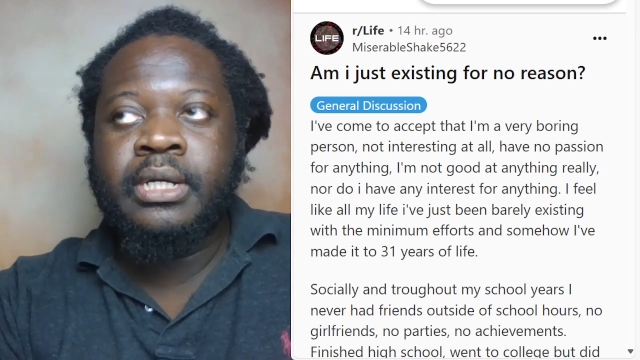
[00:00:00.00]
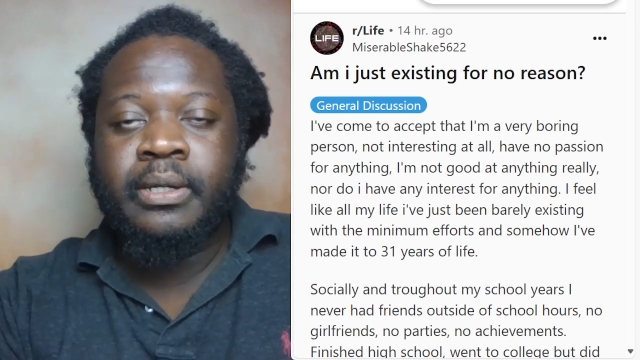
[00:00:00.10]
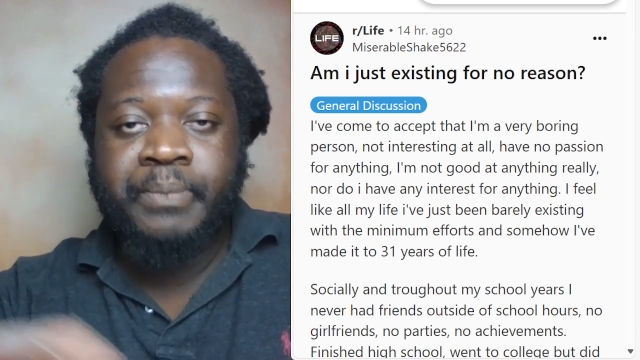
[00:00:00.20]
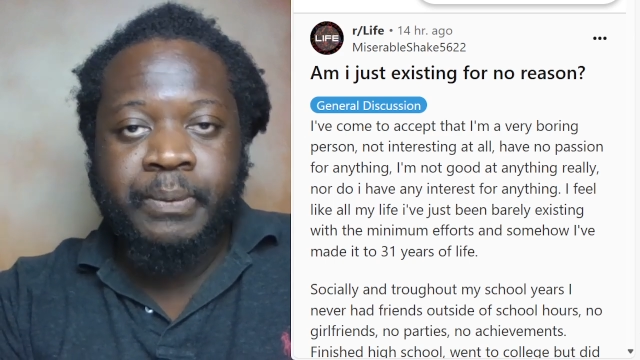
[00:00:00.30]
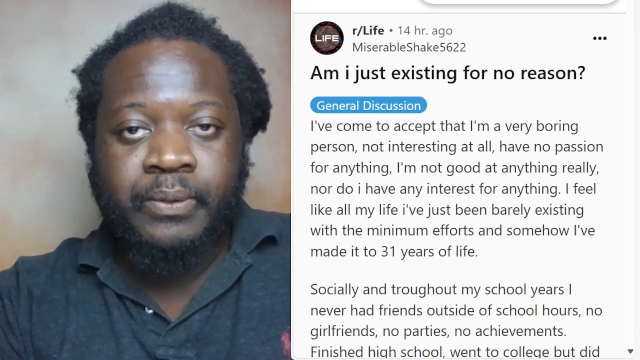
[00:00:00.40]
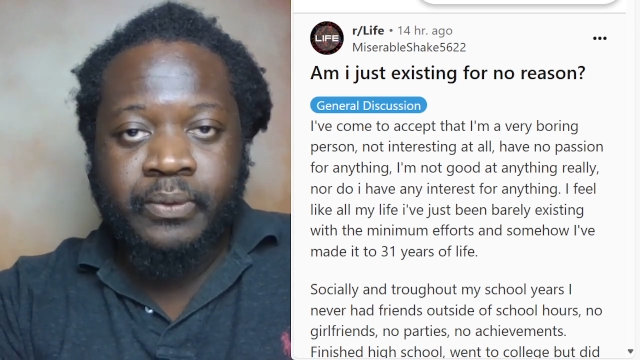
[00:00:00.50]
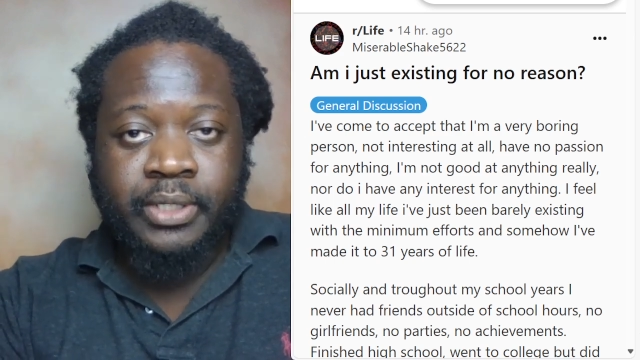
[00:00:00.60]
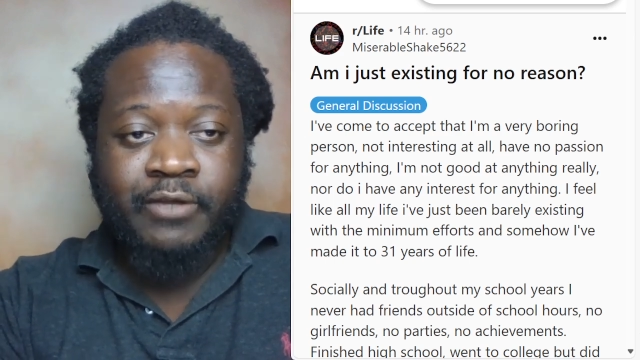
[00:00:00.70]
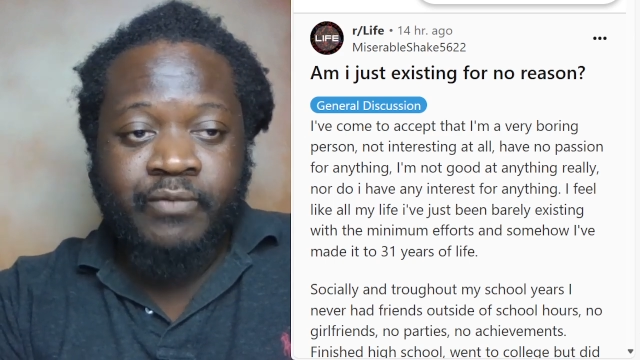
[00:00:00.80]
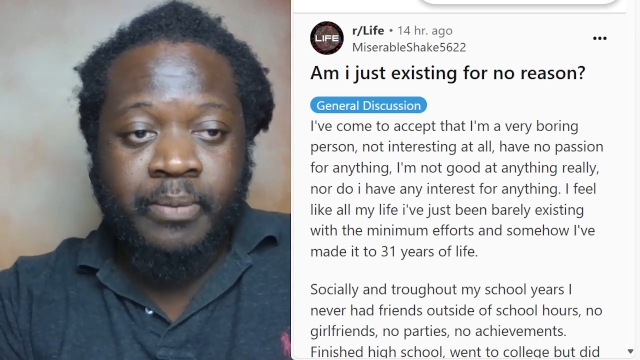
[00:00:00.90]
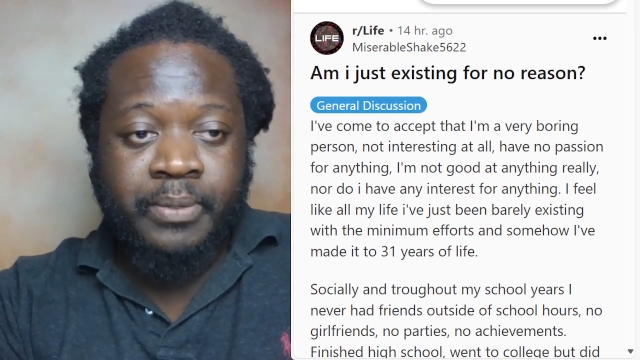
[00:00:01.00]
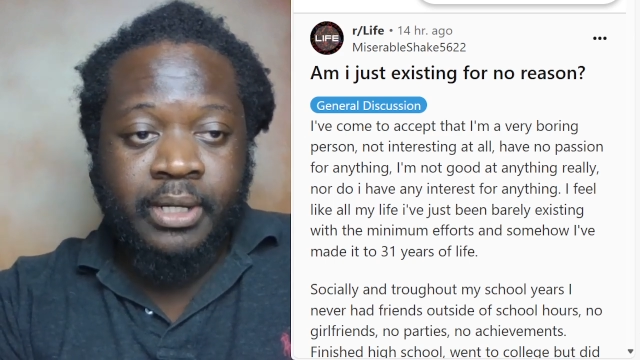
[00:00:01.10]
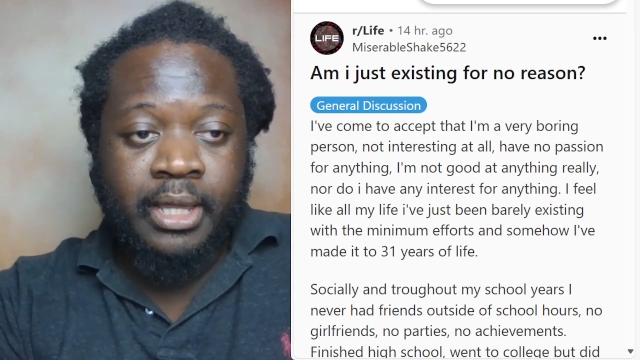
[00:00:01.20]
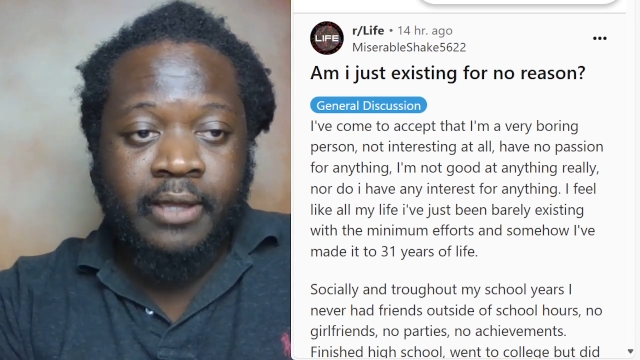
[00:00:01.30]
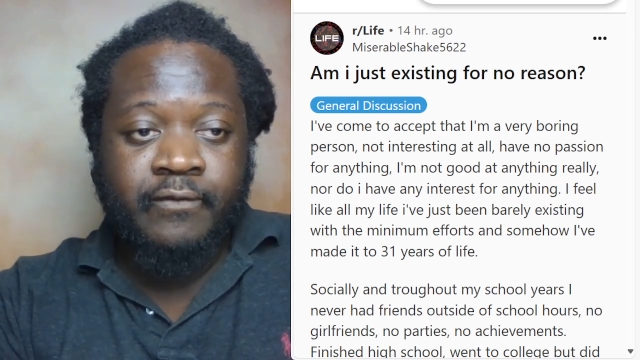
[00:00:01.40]
um people who give up
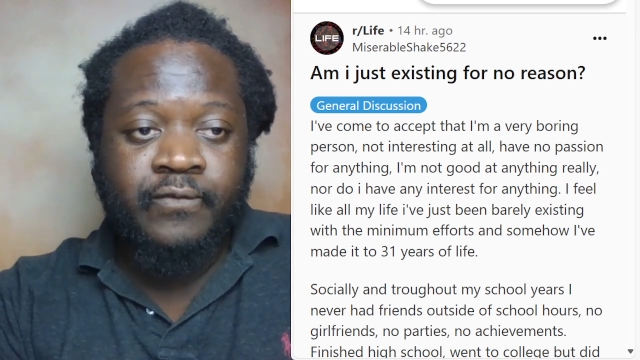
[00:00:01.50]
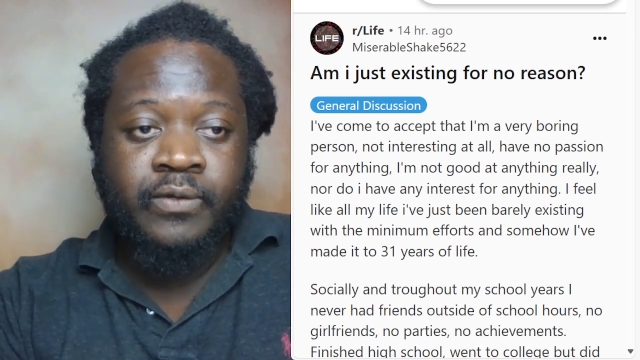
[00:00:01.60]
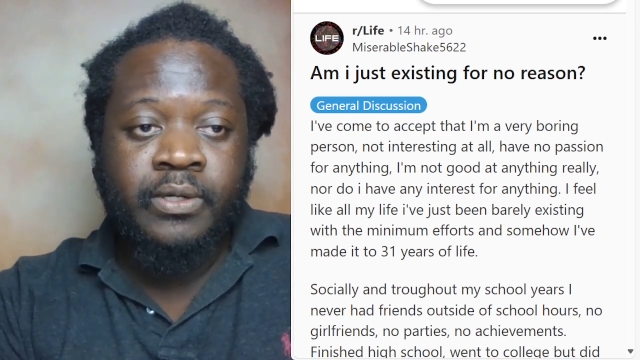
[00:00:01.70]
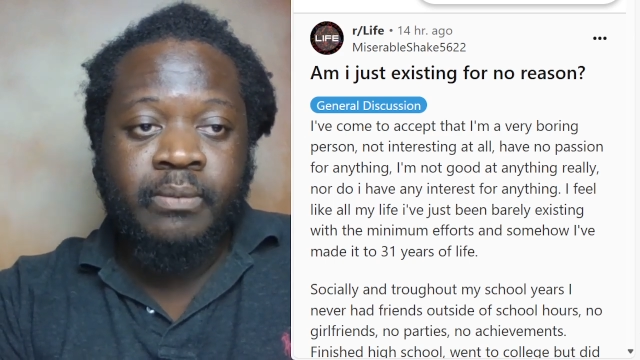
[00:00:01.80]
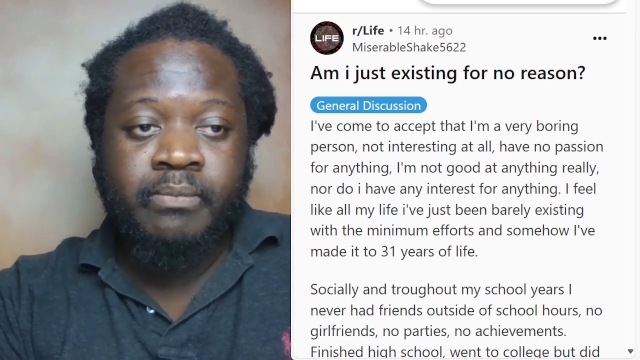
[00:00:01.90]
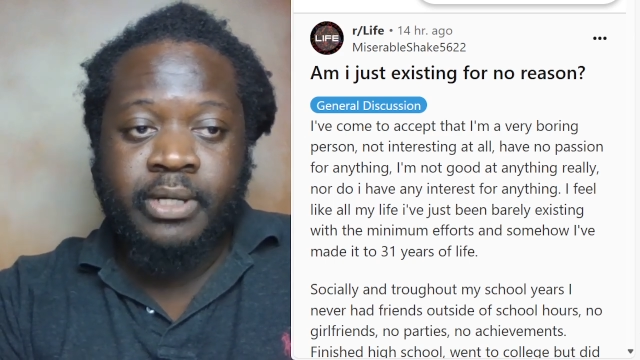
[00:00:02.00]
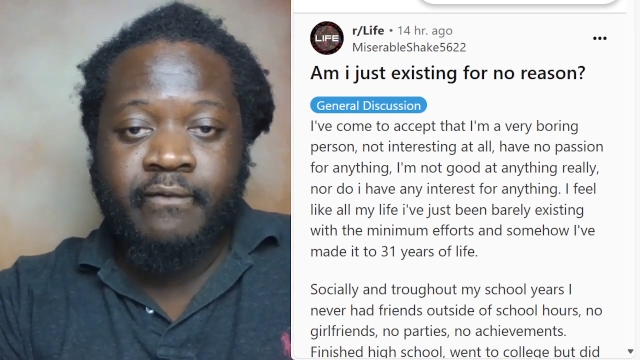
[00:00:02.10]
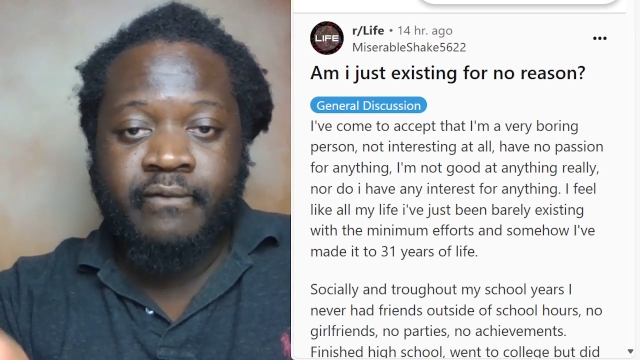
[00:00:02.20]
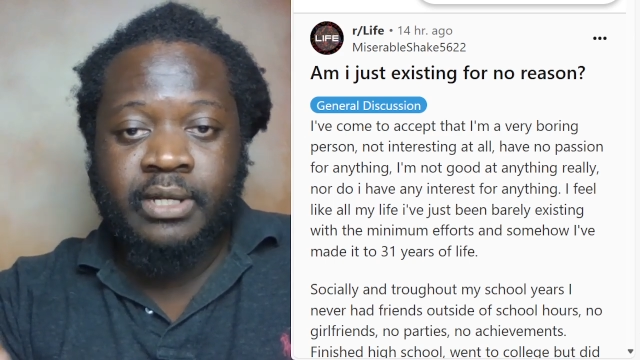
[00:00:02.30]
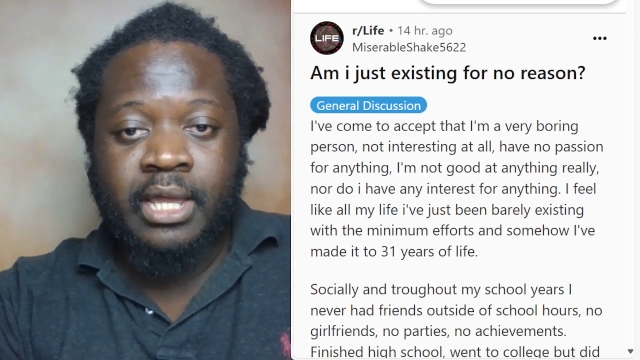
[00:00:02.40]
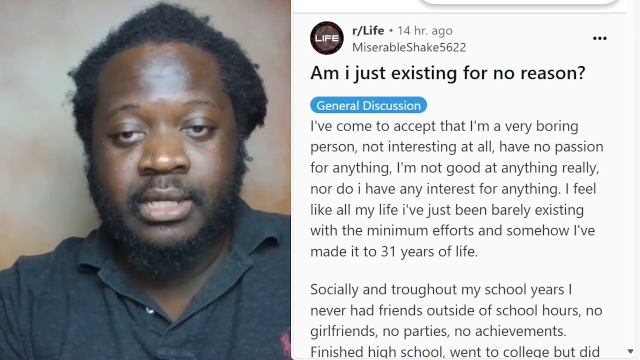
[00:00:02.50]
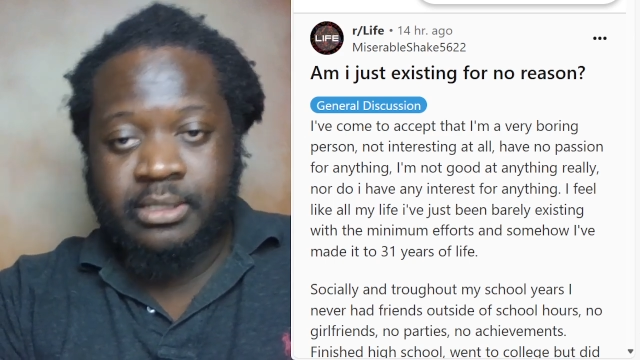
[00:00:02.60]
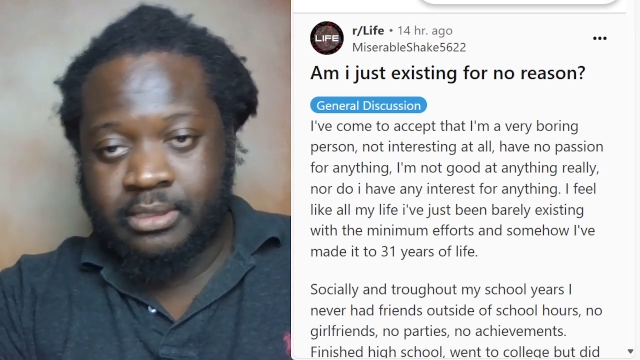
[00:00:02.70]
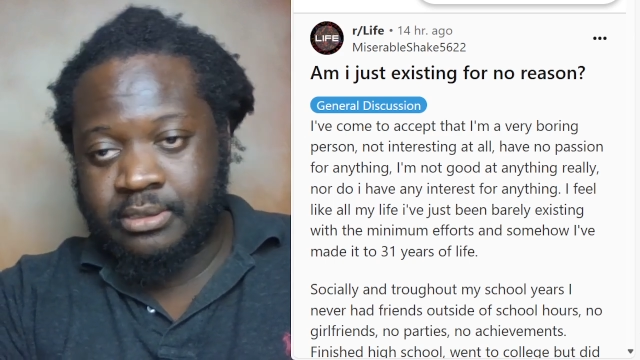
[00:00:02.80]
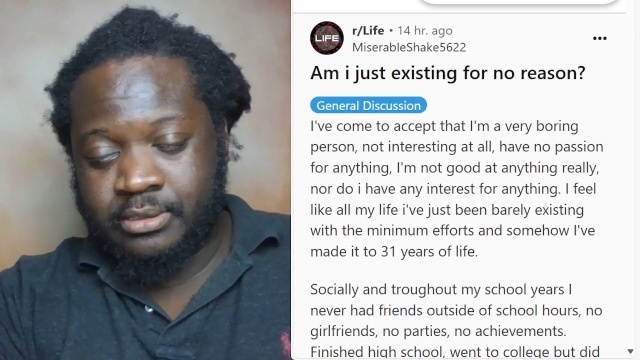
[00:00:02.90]
in life. But I feel like